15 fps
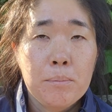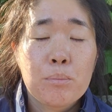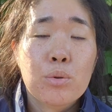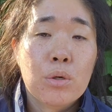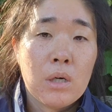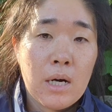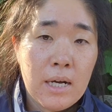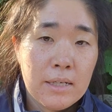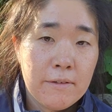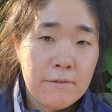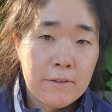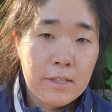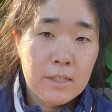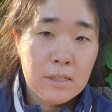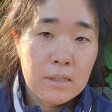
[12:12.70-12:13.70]

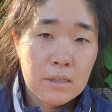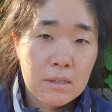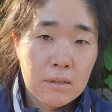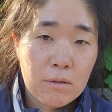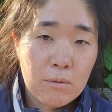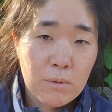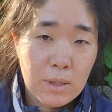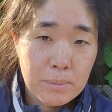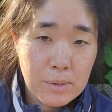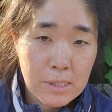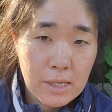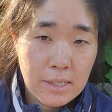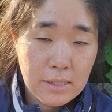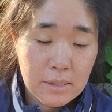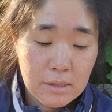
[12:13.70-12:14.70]
private
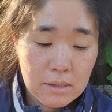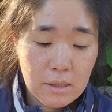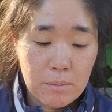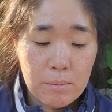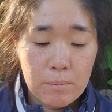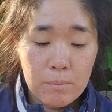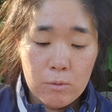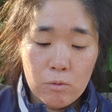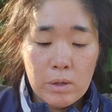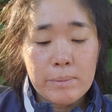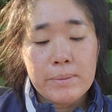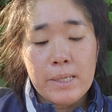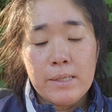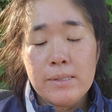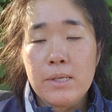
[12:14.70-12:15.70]
website, the
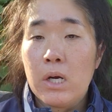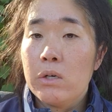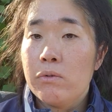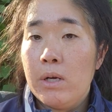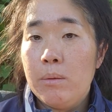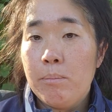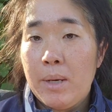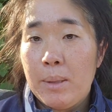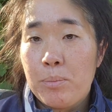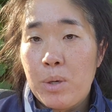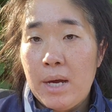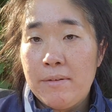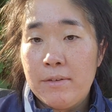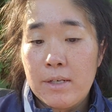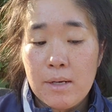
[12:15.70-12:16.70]
websites that are run by
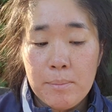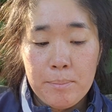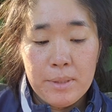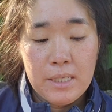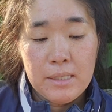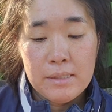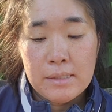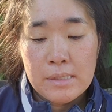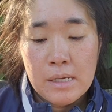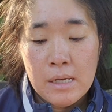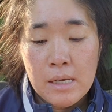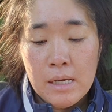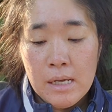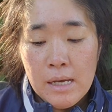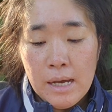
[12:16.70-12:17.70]
private companies.
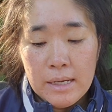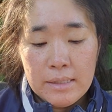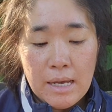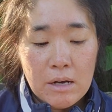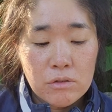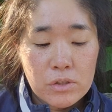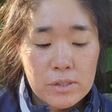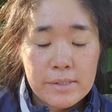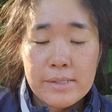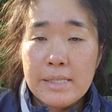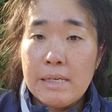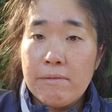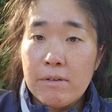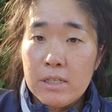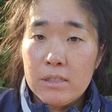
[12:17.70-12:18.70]
And I'll just
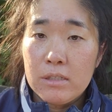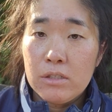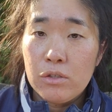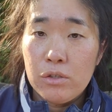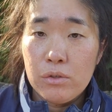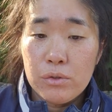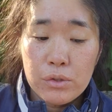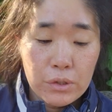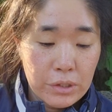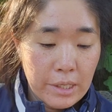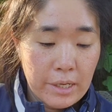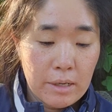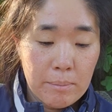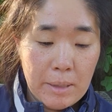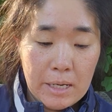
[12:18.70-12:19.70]
leave it to you to
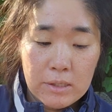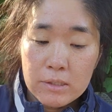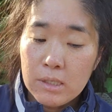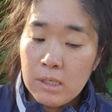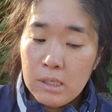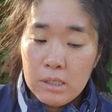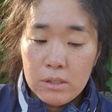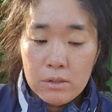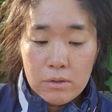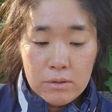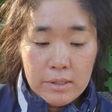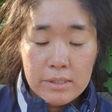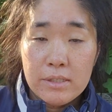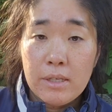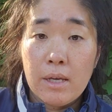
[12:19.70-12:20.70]
think about,
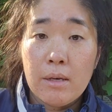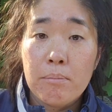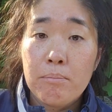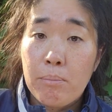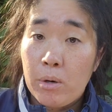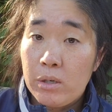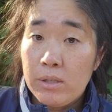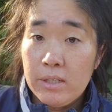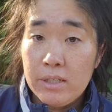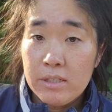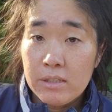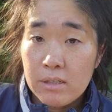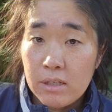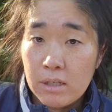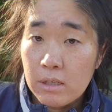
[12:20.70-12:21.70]
let's say Bartlett,
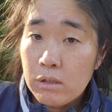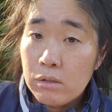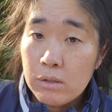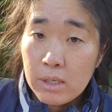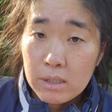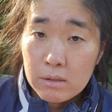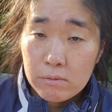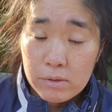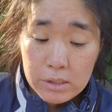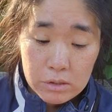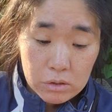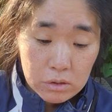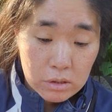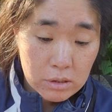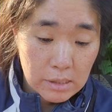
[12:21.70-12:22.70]
including the
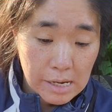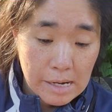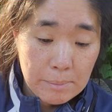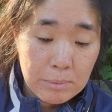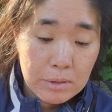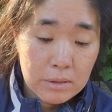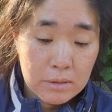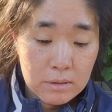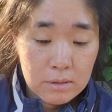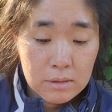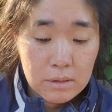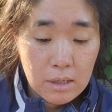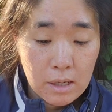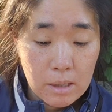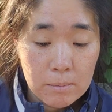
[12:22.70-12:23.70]
research lab,
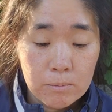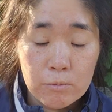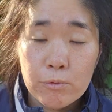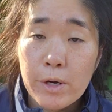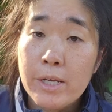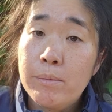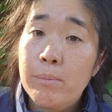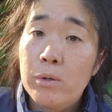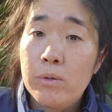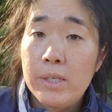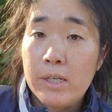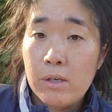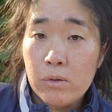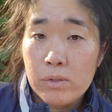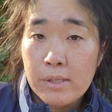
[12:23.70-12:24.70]
Rainbow
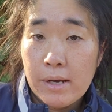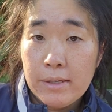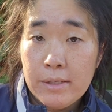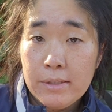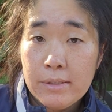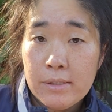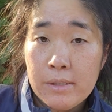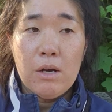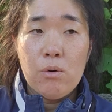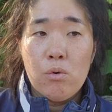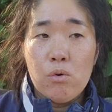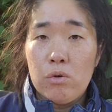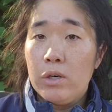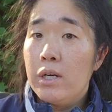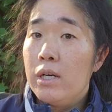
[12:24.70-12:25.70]
Ecoscience,
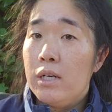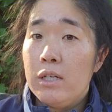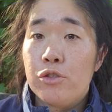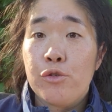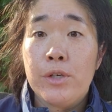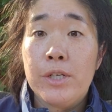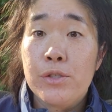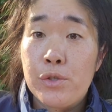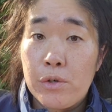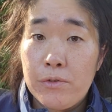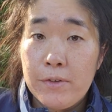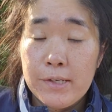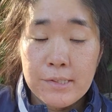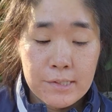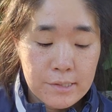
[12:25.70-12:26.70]
or a tree
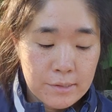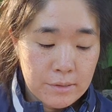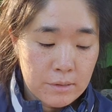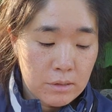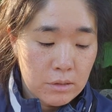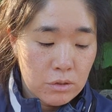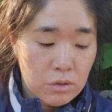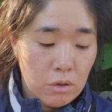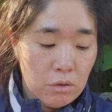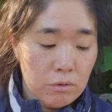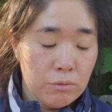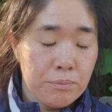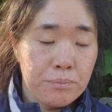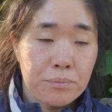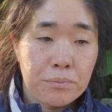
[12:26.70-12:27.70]
service. So